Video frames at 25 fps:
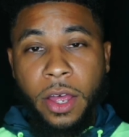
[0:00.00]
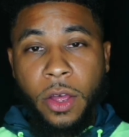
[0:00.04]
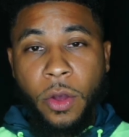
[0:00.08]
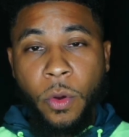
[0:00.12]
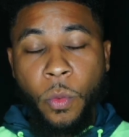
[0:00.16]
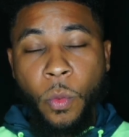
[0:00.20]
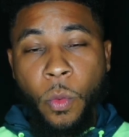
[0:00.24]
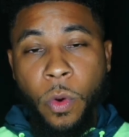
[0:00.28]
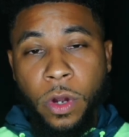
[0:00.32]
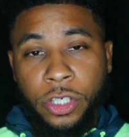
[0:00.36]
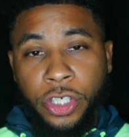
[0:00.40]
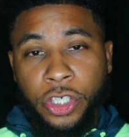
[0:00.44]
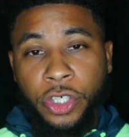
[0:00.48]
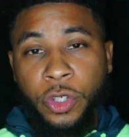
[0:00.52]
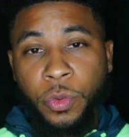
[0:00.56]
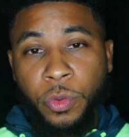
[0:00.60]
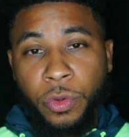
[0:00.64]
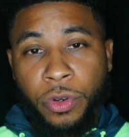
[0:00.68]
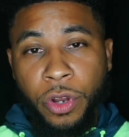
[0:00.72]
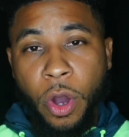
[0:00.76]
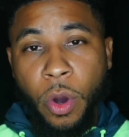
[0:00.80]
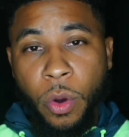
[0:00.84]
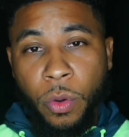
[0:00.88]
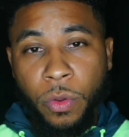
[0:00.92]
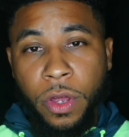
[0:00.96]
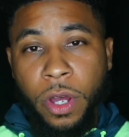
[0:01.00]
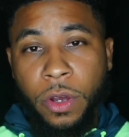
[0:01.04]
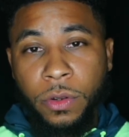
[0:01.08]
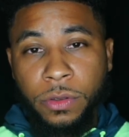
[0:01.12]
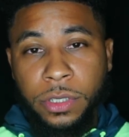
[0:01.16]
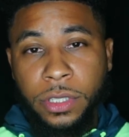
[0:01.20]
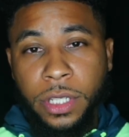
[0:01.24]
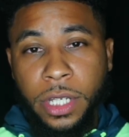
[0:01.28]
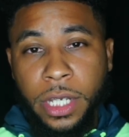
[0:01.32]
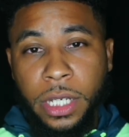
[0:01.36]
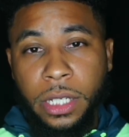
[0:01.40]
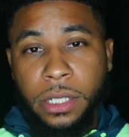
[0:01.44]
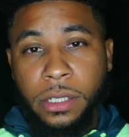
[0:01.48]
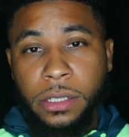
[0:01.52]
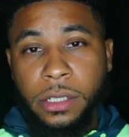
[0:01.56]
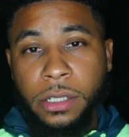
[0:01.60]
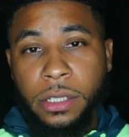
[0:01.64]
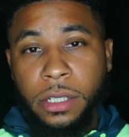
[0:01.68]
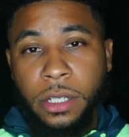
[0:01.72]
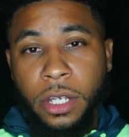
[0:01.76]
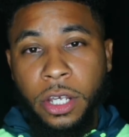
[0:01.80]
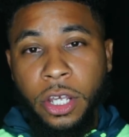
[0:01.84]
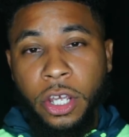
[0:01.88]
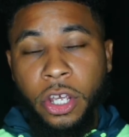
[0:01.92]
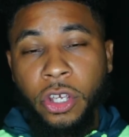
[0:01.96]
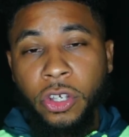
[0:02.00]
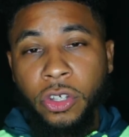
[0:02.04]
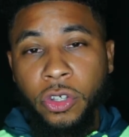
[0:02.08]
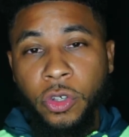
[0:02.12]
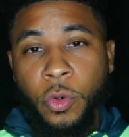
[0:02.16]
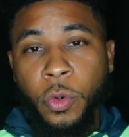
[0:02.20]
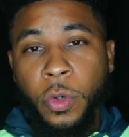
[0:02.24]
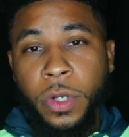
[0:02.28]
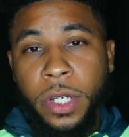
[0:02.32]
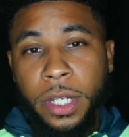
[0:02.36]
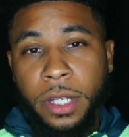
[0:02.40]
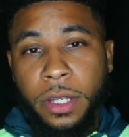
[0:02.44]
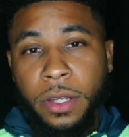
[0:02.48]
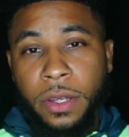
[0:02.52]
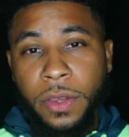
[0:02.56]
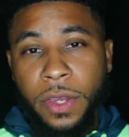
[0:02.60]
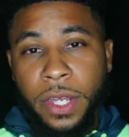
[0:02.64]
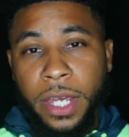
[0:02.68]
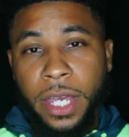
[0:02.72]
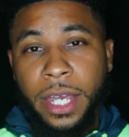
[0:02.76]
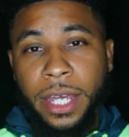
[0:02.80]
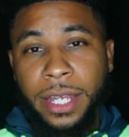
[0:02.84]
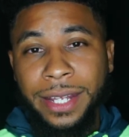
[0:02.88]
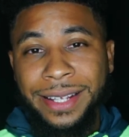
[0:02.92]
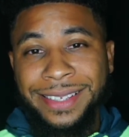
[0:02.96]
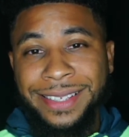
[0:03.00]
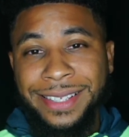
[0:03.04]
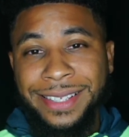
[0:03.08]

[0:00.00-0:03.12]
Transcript: once you know those things, you can then